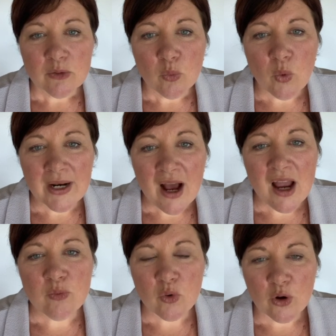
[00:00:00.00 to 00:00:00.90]
When
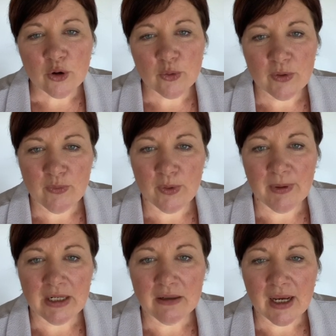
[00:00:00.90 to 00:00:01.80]
I work with
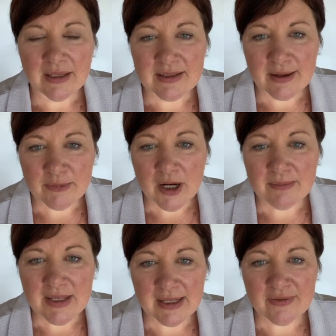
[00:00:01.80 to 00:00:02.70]
women, and
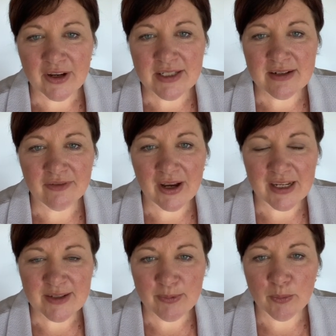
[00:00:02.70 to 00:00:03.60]
sometimes that's face to
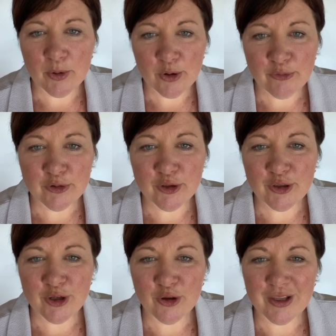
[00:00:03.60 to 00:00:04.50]
face, but more often than
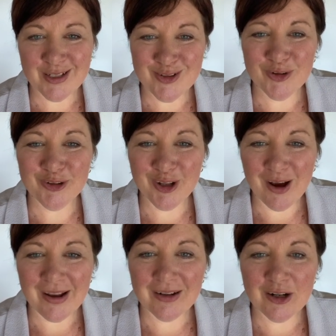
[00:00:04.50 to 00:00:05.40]
not, that's
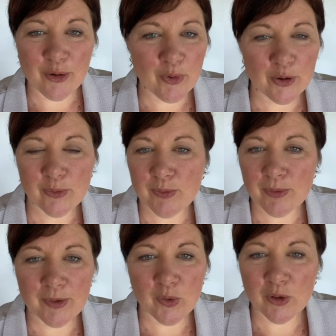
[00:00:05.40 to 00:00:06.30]
online, and I work with
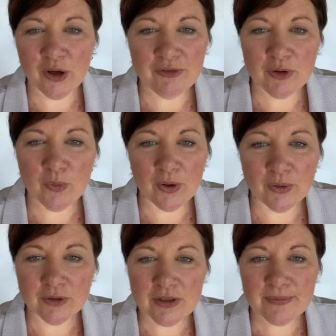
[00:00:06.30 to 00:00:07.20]
women all over the
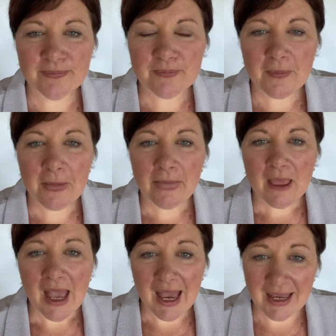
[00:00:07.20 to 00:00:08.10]
world
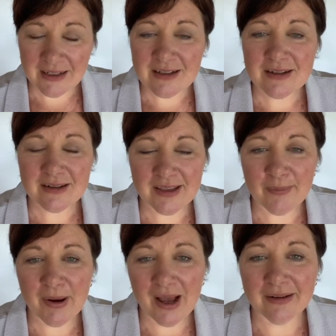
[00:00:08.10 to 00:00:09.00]
and their
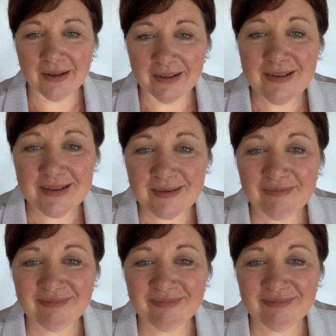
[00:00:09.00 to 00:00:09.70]
partners,